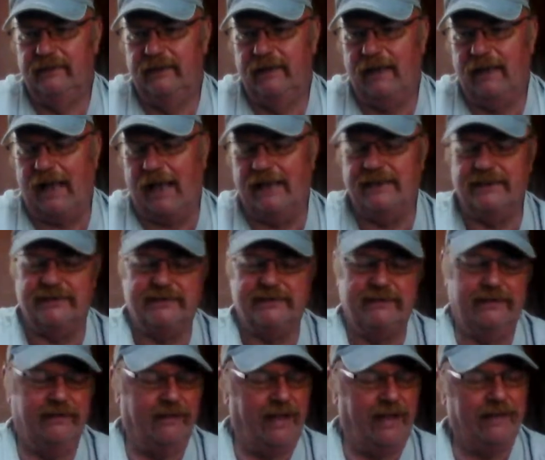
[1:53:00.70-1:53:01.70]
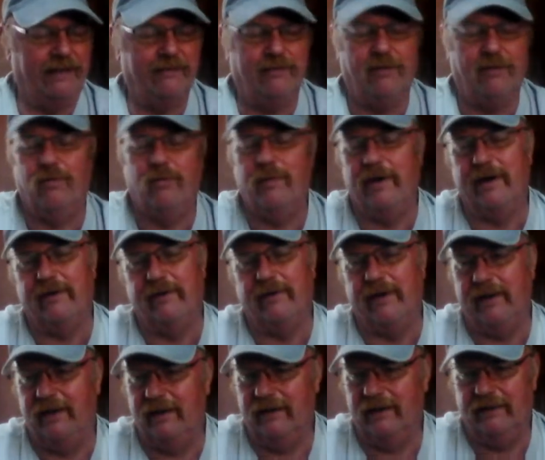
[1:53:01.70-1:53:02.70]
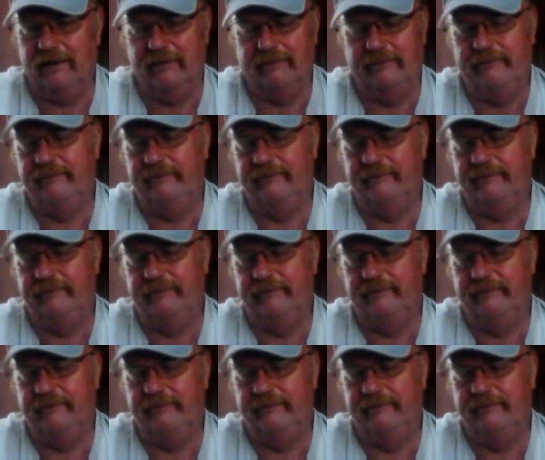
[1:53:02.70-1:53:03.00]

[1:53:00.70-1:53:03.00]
I just, I grow weary of